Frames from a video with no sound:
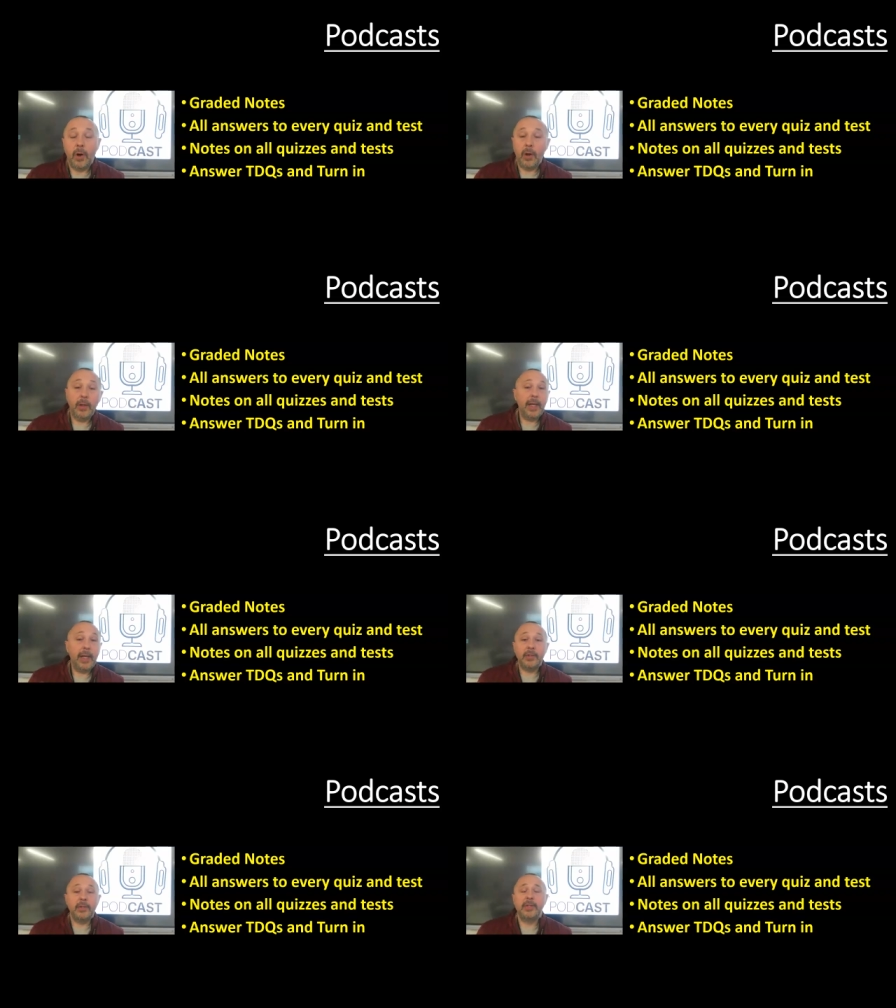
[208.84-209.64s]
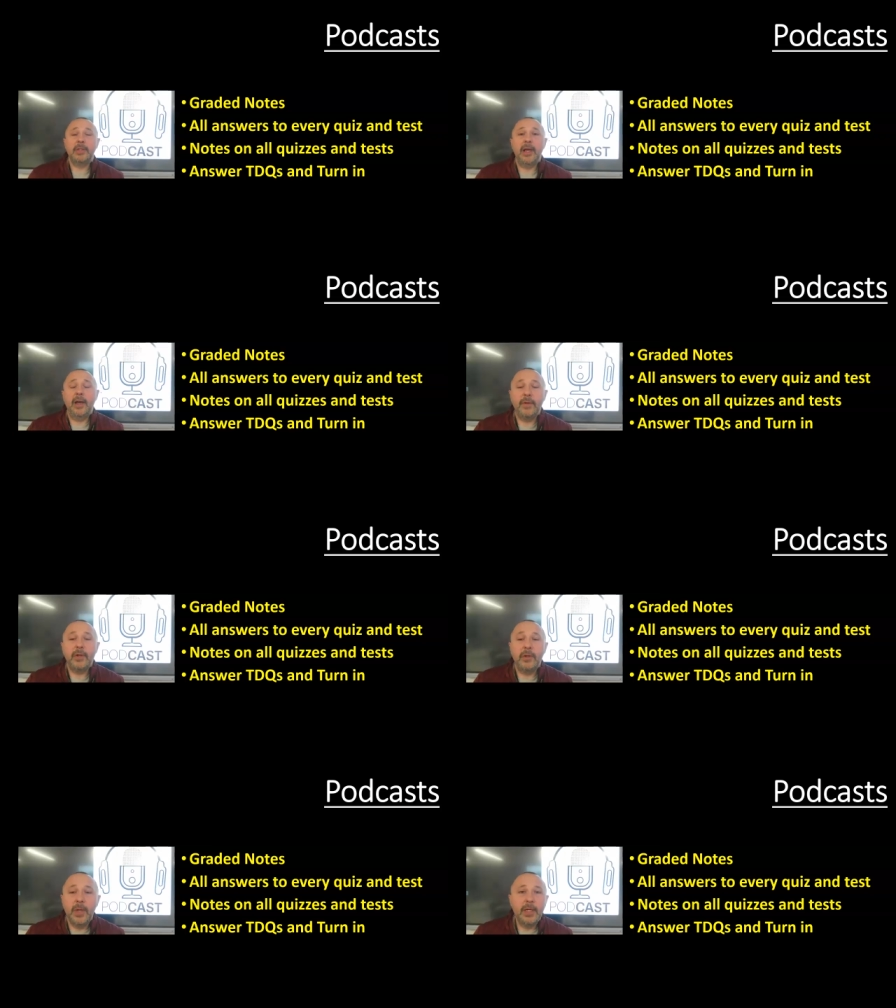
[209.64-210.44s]
All answers to
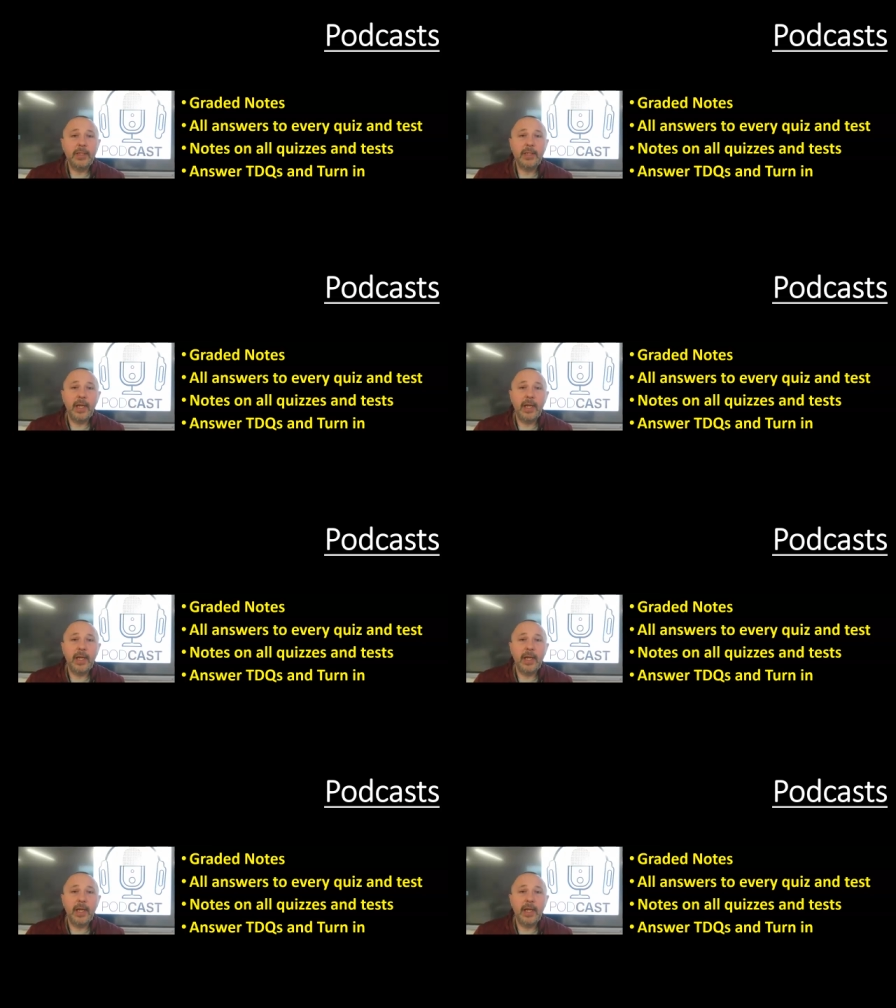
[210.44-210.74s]
every quiz